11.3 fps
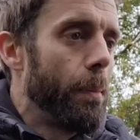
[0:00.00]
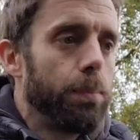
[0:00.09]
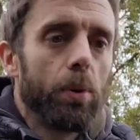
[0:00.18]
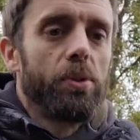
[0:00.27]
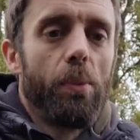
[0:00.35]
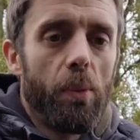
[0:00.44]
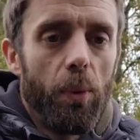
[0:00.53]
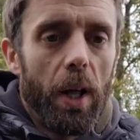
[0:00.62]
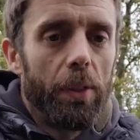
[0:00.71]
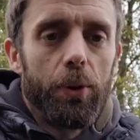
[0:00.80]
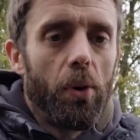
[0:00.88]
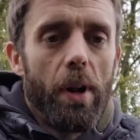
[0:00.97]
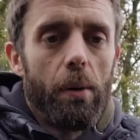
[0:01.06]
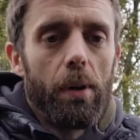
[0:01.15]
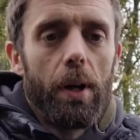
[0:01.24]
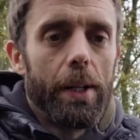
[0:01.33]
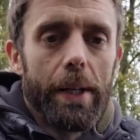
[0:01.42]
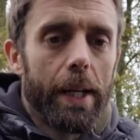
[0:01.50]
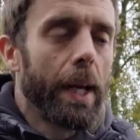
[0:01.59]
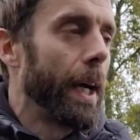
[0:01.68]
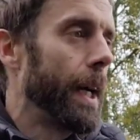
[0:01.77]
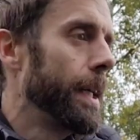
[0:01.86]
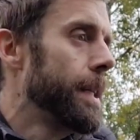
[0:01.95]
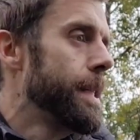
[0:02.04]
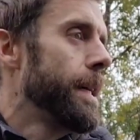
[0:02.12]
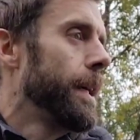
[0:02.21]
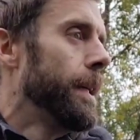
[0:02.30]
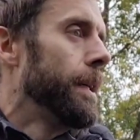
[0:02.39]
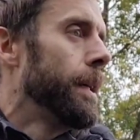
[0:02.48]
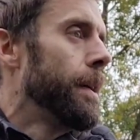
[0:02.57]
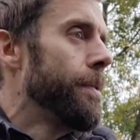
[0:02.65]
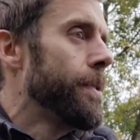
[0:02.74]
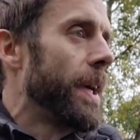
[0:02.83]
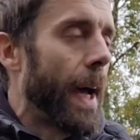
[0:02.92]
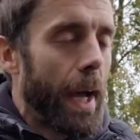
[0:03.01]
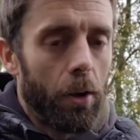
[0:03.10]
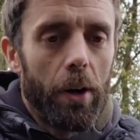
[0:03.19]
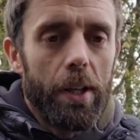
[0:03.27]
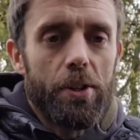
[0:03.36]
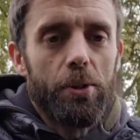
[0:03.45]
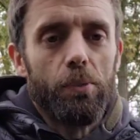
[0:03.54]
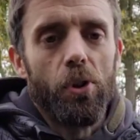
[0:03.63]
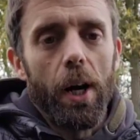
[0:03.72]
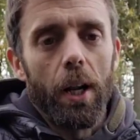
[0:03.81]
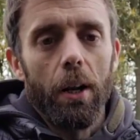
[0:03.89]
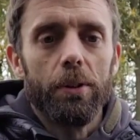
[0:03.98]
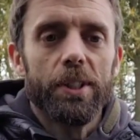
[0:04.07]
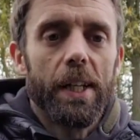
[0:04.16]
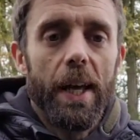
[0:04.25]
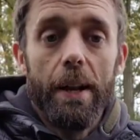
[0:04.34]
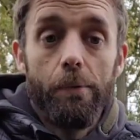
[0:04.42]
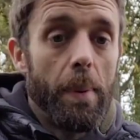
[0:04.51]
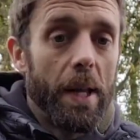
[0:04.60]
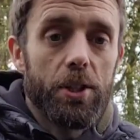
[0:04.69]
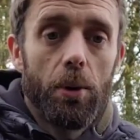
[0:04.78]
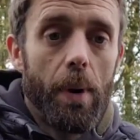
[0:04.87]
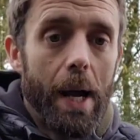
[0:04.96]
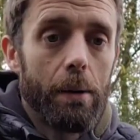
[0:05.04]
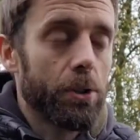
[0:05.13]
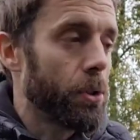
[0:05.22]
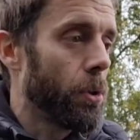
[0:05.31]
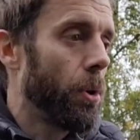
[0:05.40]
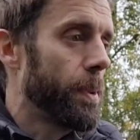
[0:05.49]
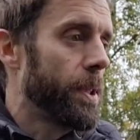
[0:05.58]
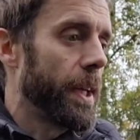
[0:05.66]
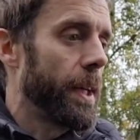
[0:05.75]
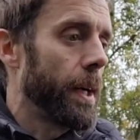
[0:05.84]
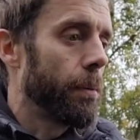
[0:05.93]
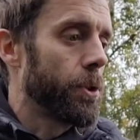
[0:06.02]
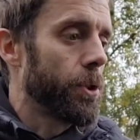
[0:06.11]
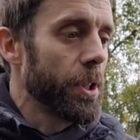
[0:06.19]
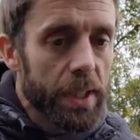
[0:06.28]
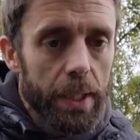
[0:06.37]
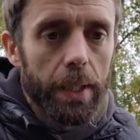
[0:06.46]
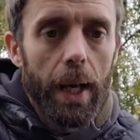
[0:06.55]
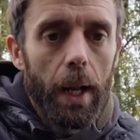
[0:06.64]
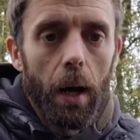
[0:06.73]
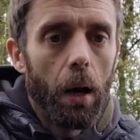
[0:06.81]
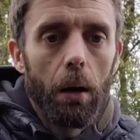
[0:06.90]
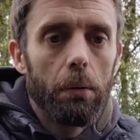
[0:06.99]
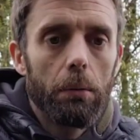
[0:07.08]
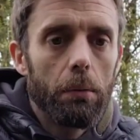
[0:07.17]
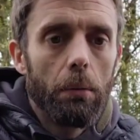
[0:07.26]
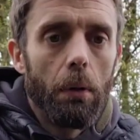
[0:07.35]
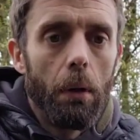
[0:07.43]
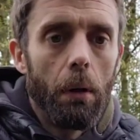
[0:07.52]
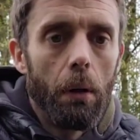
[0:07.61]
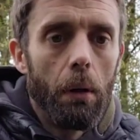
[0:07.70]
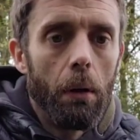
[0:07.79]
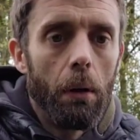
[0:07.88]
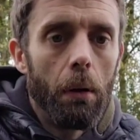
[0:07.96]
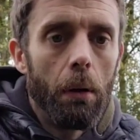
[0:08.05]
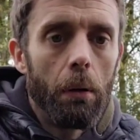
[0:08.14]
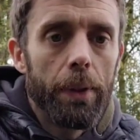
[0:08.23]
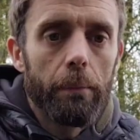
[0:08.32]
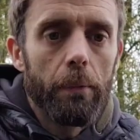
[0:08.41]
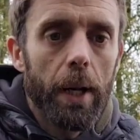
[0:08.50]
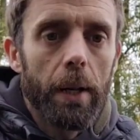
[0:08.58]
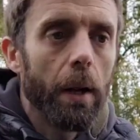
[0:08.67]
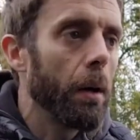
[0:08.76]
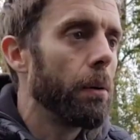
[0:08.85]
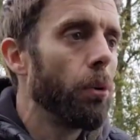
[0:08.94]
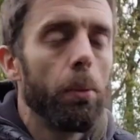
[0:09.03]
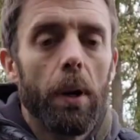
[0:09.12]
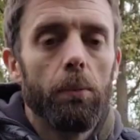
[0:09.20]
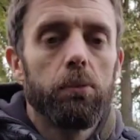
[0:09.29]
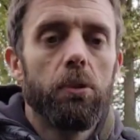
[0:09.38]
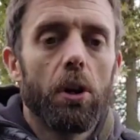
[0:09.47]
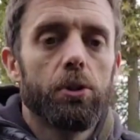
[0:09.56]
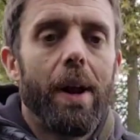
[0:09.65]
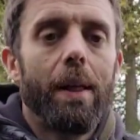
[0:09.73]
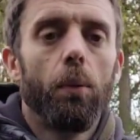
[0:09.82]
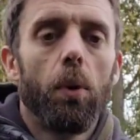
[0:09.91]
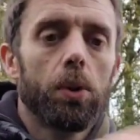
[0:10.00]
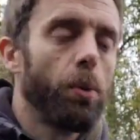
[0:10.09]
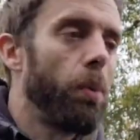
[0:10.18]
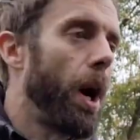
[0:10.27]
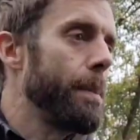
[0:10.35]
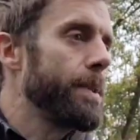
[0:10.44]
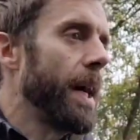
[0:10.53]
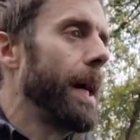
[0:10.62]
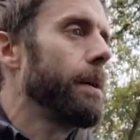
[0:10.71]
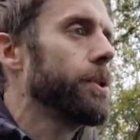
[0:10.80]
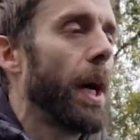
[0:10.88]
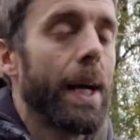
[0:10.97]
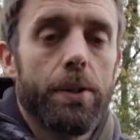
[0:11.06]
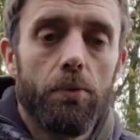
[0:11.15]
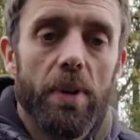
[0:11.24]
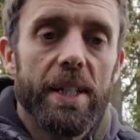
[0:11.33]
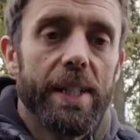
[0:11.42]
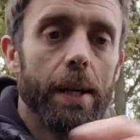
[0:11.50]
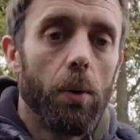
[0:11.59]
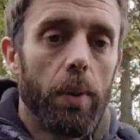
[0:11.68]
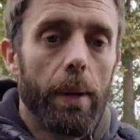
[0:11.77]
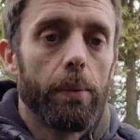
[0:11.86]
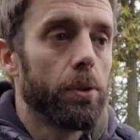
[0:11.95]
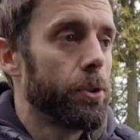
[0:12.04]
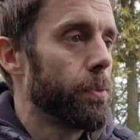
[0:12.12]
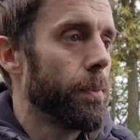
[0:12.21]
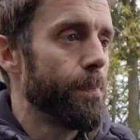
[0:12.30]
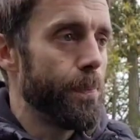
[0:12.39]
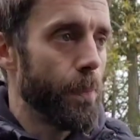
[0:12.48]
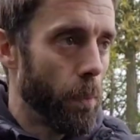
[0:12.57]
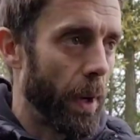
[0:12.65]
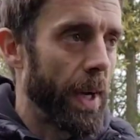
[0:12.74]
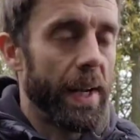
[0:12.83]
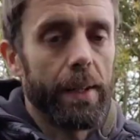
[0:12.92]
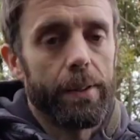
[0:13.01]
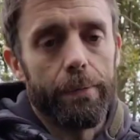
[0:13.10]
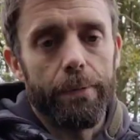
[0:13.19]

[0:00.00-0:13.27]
buzzing with what I'd done. I didn't care. So yeah, I got into some dry clothes, sat down for about 2 hours, cup of tea. I was just sitting there like, didn't really know. All my rods were out of the water, wiped out, so I had to reset all them, because when I'd had the